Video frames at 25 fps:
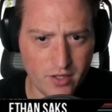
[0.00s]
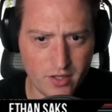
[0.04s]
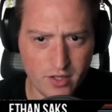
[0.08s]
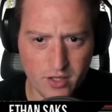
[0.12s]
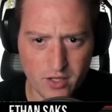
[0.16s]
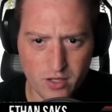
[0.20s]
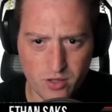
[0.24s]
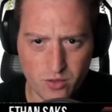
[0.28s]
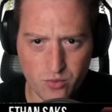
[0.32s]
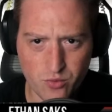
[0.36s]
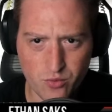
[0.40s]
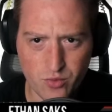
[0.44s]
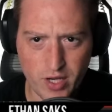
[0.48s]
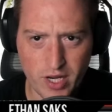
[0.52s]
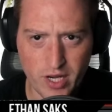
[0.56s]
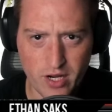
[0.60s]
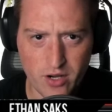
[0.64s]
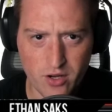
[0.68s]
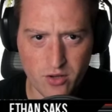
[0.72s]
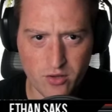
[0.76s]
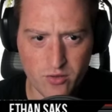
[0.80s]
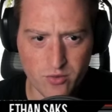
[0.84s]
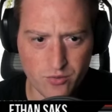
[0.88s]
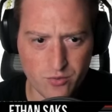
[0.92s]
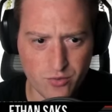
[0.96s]
A
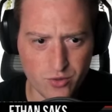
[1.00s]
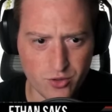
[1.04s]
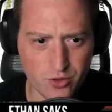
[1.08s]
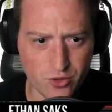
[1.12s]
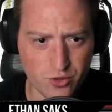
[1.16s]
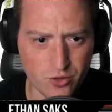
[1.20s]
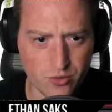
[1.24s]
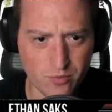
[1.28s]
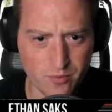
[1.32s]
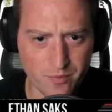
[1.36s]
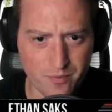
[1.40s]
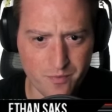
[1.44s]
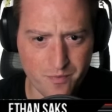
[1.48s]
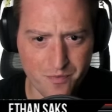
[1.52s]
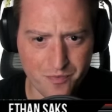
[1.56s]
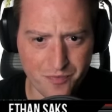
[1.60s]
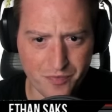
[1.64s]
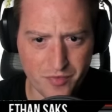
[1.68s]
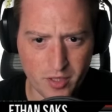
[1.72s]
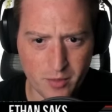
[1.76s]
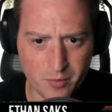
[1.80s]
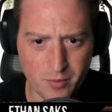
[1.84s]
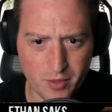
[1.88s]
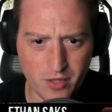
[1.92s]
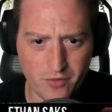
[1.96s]
rare room.
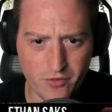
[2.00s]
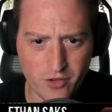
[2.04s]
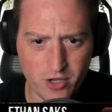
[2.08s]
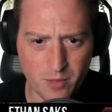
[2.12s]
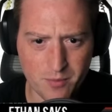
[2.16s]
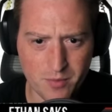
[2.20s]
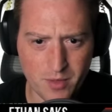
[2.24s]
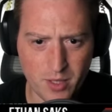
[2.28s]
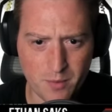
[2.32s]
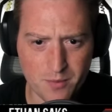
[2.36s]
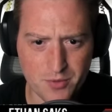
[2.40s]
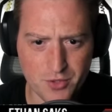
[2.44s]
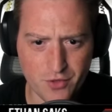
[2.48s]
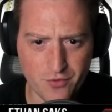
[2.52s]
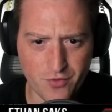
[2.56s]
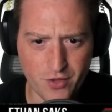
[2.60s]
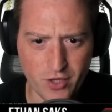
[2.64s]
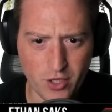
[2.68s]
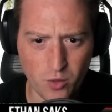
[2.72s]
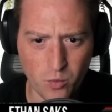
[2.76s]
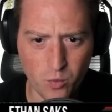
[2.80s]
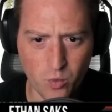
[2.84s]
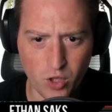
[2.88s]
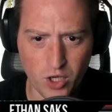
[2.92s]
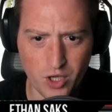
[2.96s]
Beginning of your upkeep,
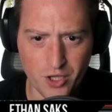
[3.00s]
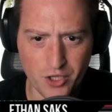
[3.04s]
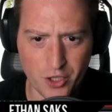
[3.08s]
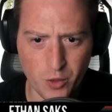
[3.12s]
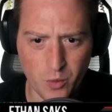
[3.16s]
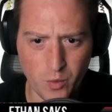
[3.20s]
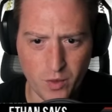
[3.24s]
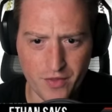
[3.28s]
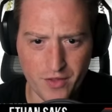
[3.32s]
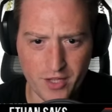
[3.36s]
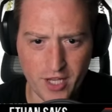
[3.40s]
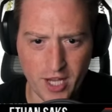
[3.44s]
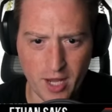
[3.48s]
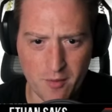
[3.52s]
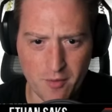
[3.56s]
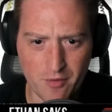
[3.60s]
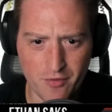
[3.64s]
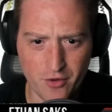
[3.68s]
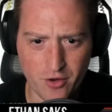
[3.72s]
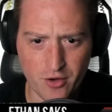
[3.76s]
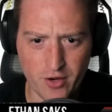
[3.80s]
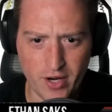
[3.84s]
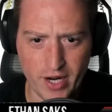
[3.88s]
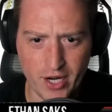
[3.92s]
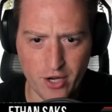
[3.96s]
surveil one. You win the game if
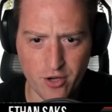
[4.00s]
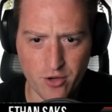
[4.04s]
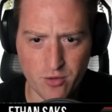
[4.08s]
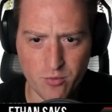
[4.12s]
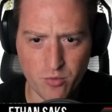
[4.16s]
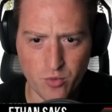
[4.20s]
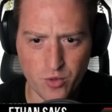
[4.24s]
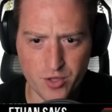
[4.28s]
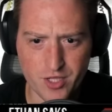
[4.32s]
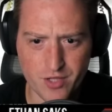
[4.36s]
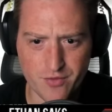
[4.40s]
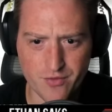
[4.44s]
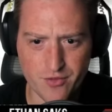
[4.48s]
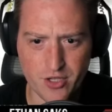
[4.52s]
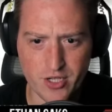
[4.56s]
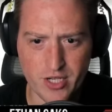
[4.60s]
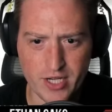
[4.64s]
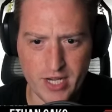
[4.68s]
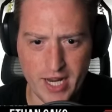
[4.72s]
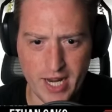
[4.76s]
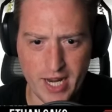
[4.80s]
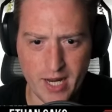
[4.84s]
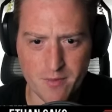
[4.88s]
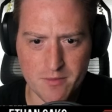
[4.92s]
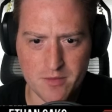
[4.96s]
there are eight or more different
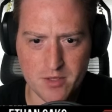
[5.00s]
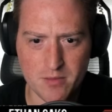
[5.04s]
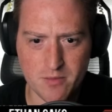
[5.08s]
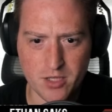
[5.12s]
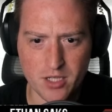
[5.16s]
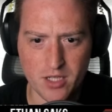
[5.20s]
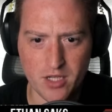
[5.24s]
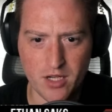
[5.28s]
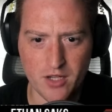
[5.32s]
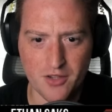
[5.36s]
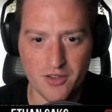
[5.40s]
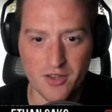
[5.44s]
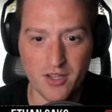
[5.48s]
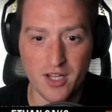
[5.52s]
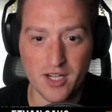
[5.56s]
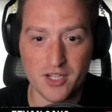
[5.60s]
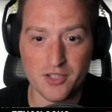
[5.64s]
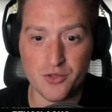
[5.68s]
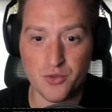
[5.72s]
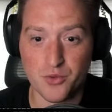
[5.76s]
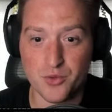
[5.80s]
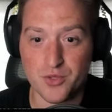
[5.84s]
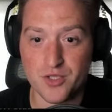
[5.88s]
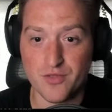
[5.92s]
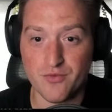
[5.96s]
names among unlocked
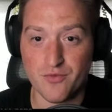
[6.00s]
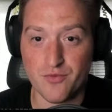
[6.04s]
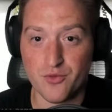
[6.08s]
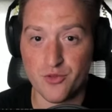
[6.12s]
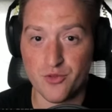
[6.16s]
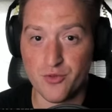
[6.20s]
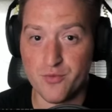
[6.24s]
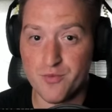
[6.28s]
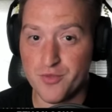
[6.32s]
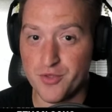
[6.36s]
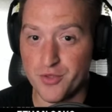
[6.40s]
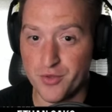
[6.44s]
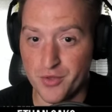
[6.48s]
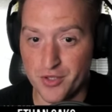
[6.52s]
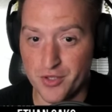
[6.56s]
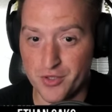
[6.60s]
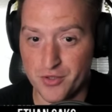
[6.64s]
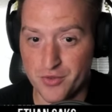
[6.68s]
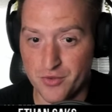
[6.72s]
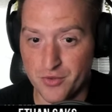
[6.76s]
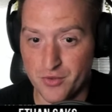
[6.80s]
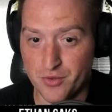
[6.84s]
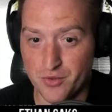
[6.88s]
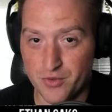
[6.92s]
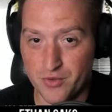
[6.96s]
doors of rooms you
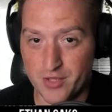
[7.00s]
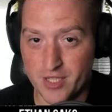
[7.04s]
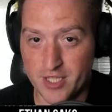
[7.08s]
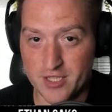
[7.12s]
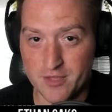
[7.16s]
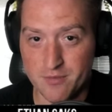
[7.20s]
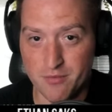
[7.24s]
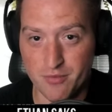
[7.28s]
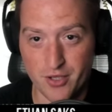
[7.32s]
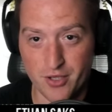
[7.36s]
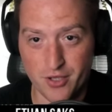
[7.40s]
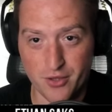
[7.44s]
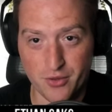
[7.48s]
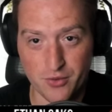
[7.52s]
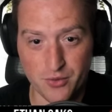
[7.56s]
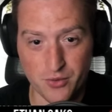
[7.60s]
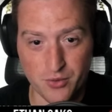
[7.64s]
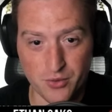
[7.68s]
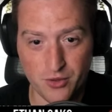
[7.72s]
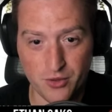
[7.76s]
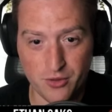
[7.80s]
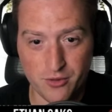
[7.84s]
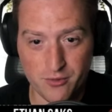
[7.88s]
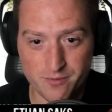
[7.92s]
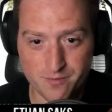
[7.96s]
control. That's pretty
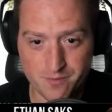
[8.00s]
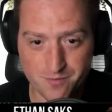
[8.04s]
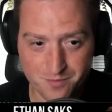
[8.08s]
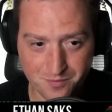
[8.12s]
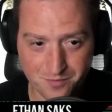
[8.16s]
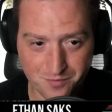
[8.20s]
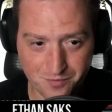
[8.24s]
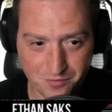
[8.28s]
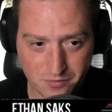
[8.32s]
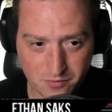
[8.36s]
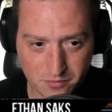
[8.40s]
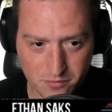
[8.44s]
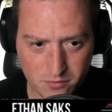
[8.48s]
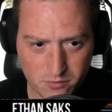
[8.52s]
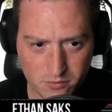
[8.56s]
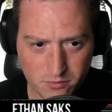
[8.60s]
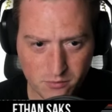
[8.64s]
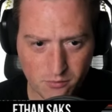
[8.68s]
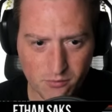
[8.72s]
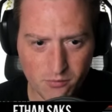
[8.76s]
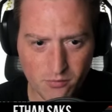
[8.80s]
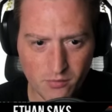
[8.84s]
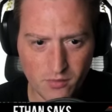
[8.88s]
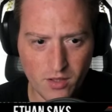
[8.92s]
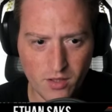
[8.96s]
cool.
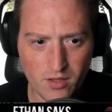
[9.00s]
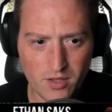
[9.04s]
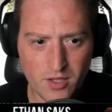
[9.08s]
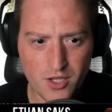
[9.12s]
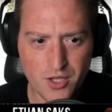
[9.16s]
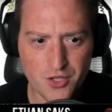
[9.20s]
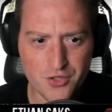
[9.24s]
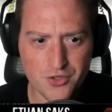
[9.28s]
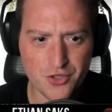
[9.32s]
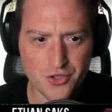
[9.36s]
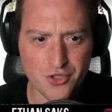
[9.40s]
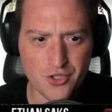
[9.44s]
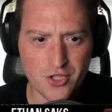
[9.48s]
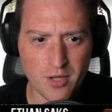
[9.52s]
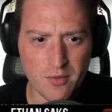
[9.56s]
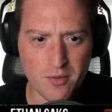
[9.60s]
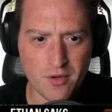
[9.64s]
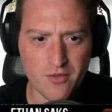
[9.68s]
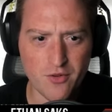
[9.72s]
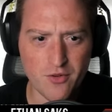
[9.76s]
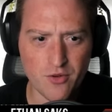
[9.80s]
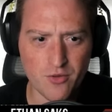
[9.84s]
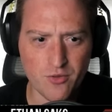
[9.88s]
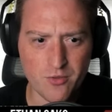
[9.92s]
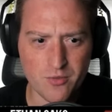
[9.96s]
Search your library
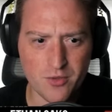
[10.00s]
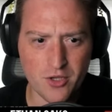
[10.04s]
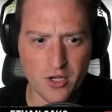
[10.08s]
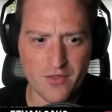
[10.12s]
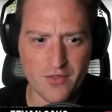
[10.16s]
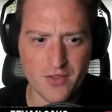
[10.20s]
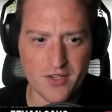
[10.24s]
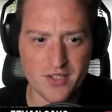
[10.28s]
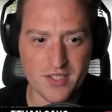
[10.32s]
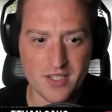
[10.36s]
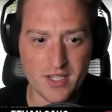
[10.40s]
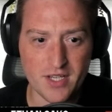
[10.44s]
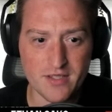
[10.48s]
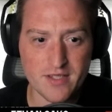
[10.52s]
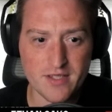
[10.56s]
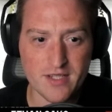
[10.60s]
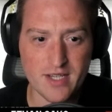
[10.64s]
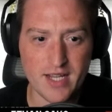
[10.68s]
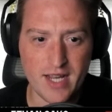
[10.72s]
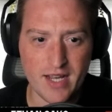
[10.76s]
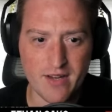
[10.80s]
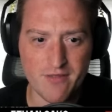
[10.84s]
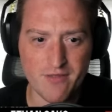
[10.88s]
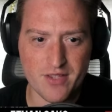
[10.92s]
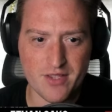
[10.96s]
for a room card that doesn't
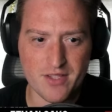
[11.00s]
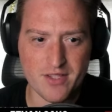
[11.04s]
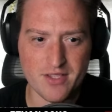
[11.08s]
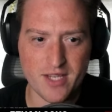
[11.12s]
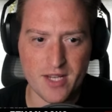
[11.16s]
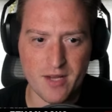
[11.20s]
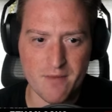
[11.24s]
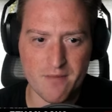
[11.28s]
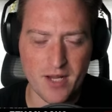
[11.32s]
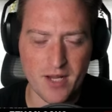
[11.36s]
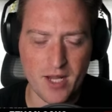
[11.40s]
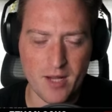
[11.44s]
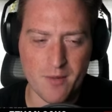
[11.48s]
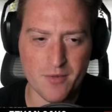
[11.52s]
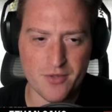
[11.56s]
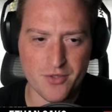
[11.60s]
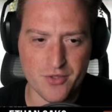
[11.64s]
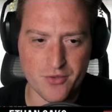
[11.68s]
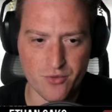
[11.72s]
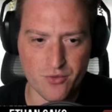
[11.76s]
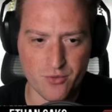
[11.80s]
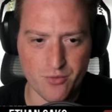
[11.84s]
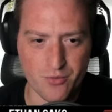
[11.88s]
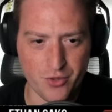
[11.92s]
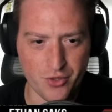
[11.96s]
have the same name as a
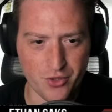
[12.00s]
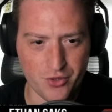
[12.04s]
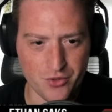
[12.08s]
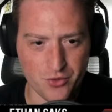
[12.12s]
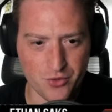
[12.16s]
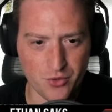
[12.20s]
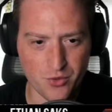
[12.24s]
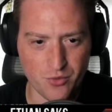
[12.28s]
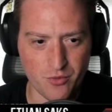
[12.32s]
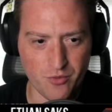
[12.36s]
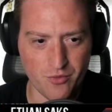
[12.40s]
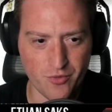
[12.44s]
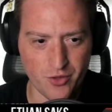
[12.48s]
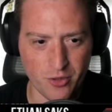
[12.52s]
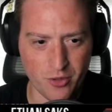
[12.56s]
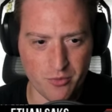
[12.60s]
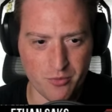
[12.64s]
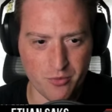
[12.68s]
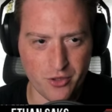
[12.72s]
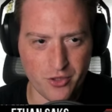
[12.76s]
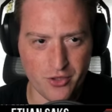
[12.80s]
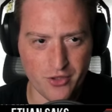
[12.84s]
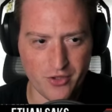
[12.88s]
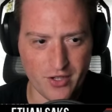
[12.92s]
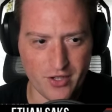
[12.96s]
room you control. Reveal, put
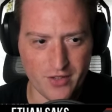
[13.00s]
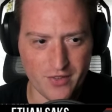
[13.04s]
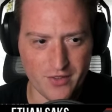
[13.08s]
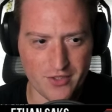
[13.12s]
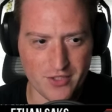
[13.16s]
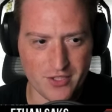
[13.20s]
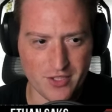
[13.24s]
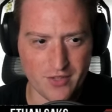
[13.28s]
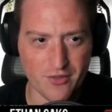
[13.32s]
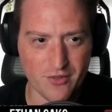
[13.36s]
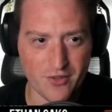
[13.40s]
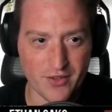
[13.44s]
in your hand, then shuffle.